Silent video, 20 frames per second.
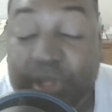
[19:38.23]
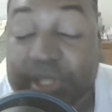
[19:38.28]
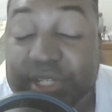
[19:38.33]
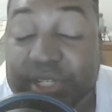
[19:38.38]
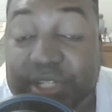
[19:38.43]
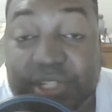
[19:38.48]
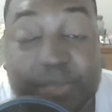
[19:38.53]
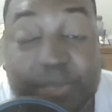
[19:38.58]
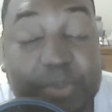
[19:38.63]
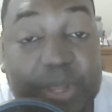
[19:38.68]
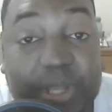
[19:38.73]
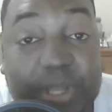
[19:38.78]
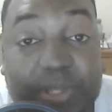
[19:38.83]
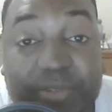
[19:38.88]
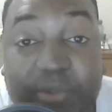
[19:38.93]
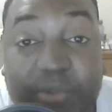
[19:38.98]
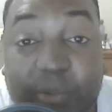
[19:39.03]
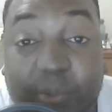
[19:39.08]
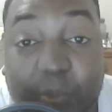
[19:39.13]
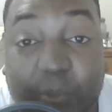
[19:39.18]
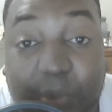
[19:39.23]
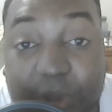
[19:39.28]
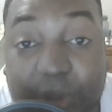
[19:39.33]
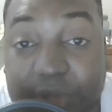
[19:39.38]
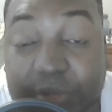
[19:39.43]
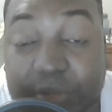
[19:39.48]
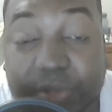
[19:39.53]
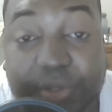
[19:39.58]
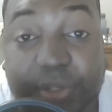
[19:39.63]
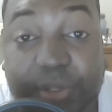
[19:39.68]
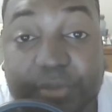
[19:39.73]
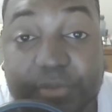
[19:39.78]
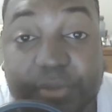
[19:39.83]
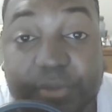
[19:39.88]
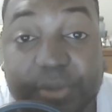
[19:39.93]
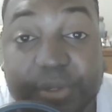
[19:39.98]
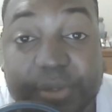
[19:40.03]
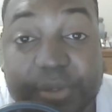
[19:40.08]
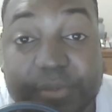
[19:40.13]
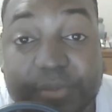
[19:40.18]
It really just depends on what you're
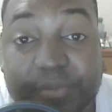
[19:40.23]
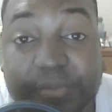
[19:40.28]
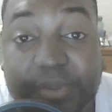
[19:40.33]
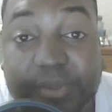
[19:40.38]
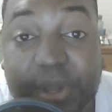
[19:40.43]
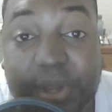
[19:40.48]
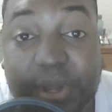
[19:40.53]
looking for.